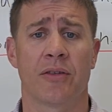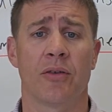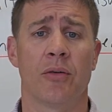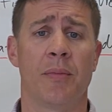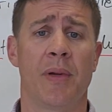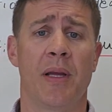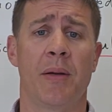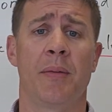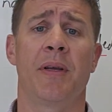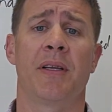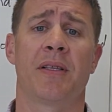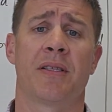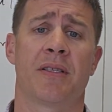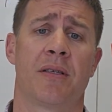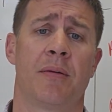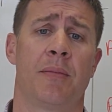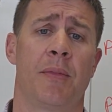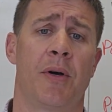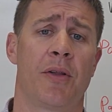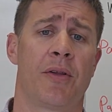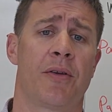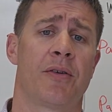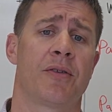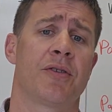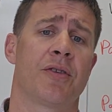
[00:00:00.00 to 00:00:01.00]
or maybe it's some
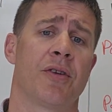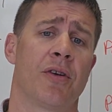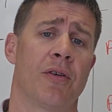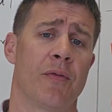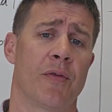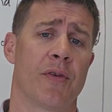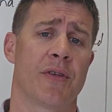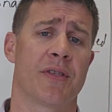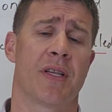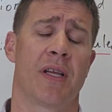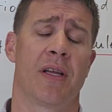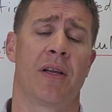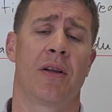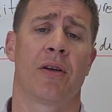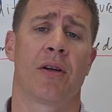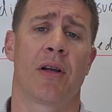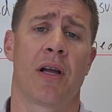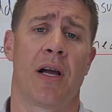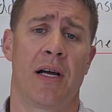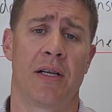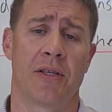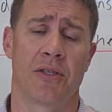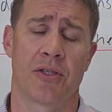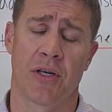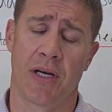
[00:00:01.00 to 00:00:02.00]
other service that you're
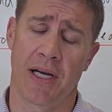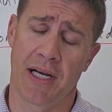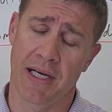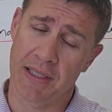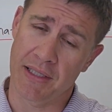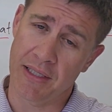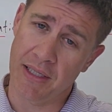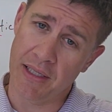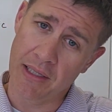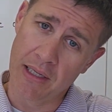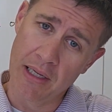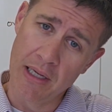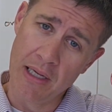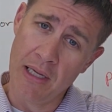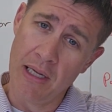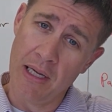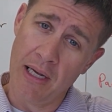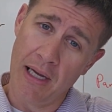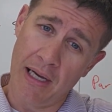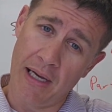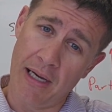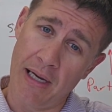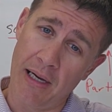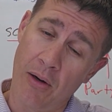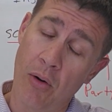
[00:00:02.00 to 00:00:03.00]
contracting.
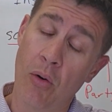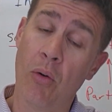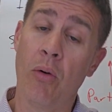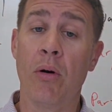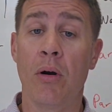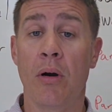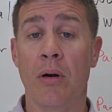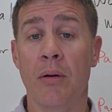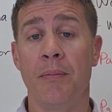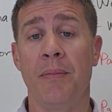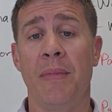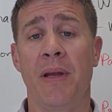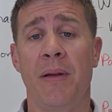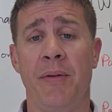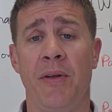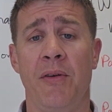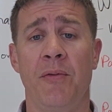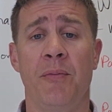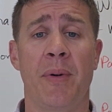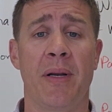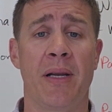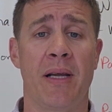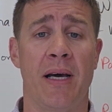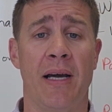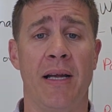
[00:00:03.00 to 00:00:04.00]
Or maybe
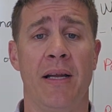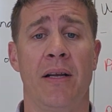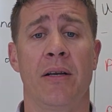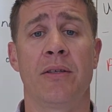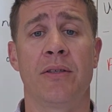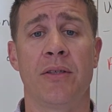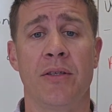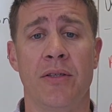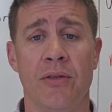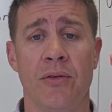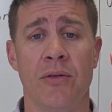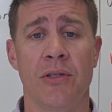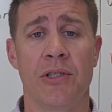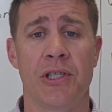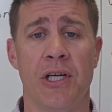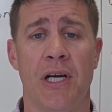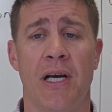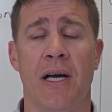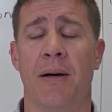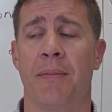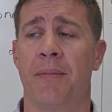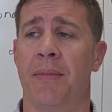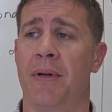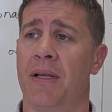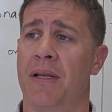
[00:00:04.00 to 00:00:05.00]
you've been hired to do a
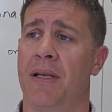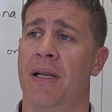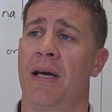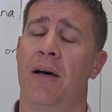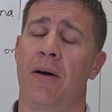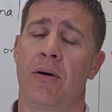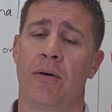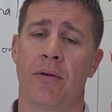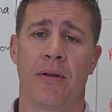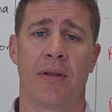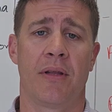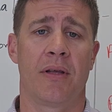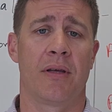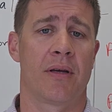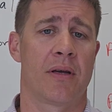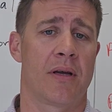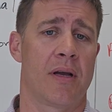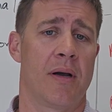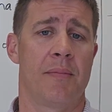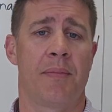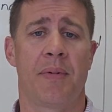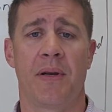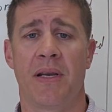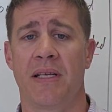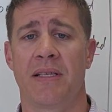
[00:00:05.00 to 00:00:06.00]
job and now the
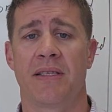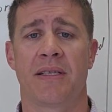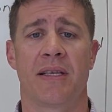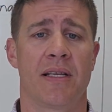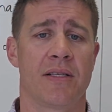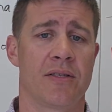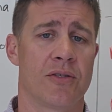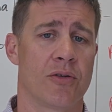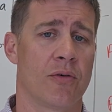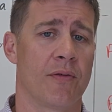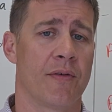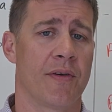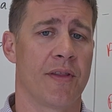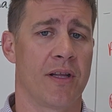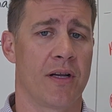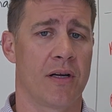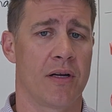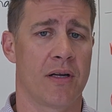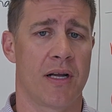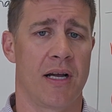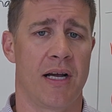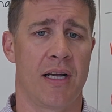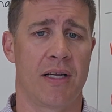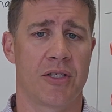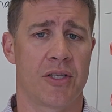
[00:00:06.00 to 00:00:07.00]
company sends over their
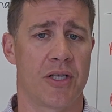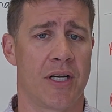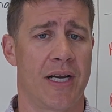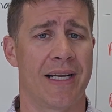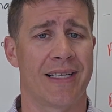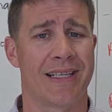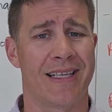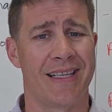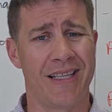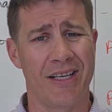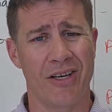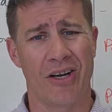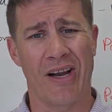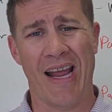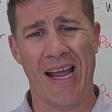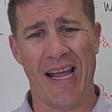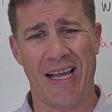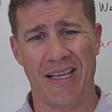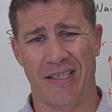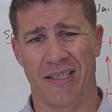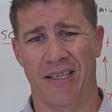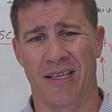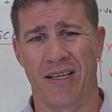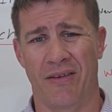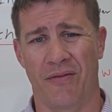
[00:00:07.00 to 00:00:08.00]
contract and they're
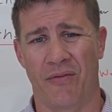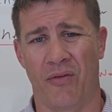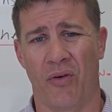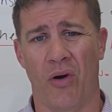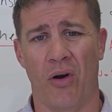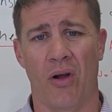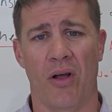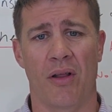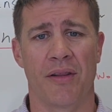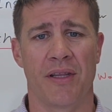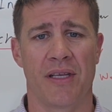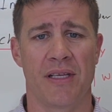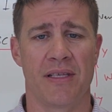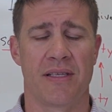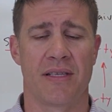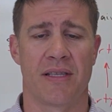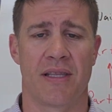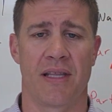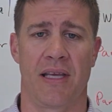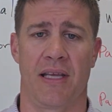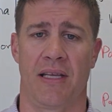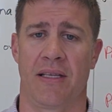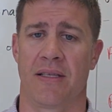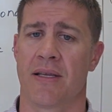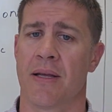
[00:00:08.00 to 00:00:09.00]
asking for all these
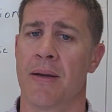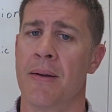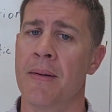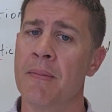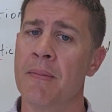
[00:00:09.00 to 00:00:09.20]
things.